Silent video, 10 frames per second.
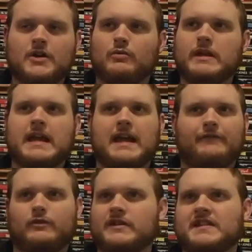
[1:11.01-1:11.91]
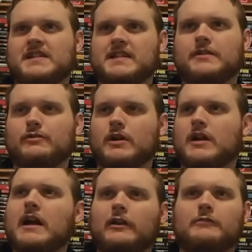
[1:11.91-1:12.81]
We have Kristen Stewart,
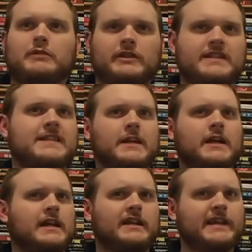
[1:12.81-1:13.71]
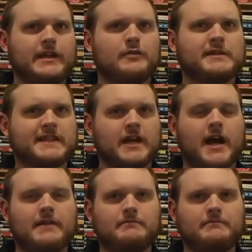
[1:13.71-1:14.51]
Ella Balinska, and Naomi Scott,